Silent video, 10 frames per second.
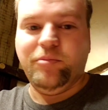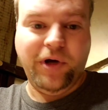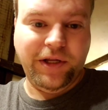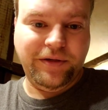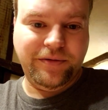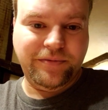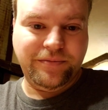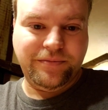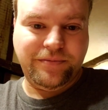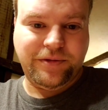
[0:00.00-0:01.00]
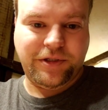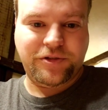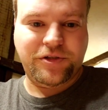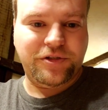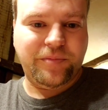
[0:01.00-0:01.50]
but not as
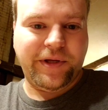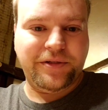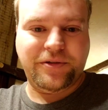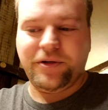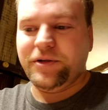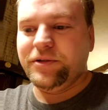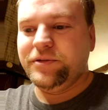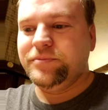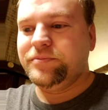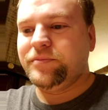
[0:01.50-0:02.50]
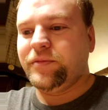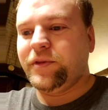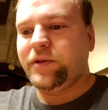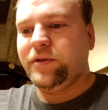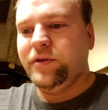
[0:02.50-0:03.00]
good as the Pentastar.
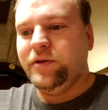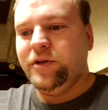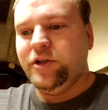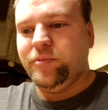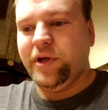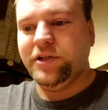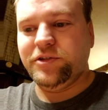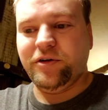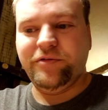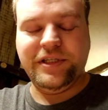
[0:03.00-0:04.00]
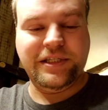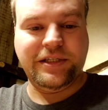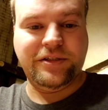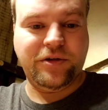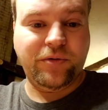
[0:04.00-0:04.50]
Pentastar
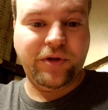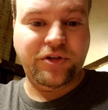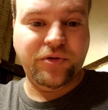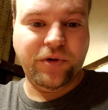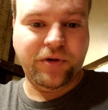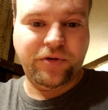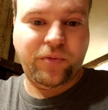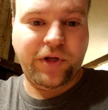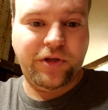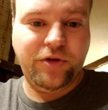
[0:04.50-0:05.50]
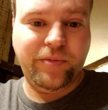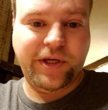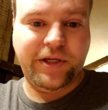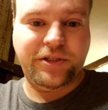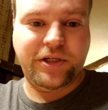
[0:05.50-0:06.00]
V6 is only 220
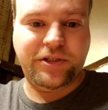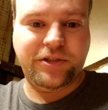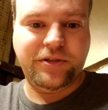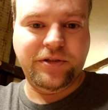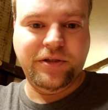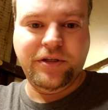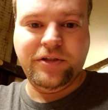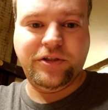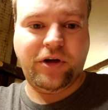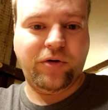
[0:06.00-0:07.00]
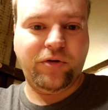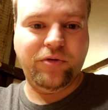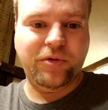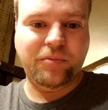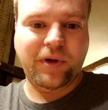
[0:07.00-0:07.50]
cubic inch engine. It's an all
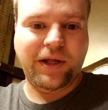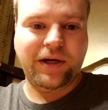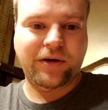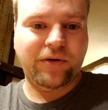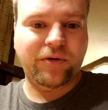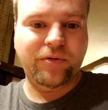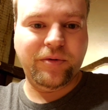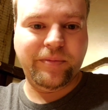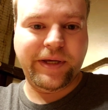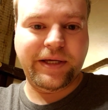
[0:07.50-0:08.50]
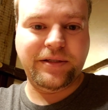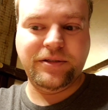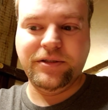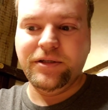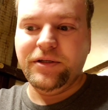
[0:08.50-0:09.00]
aluminum block, all aluminum
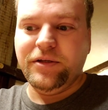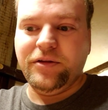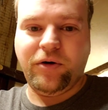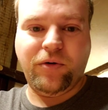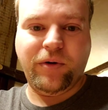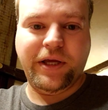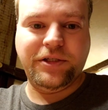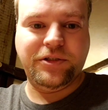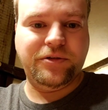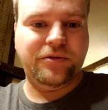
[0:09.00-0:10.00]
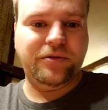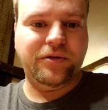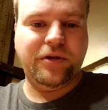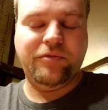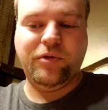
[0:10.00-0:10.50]
heads. The whole engine,
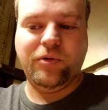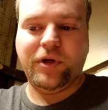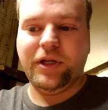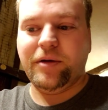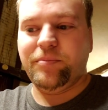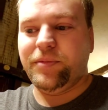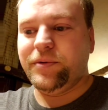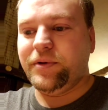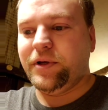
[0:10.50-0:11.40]
if you look it up,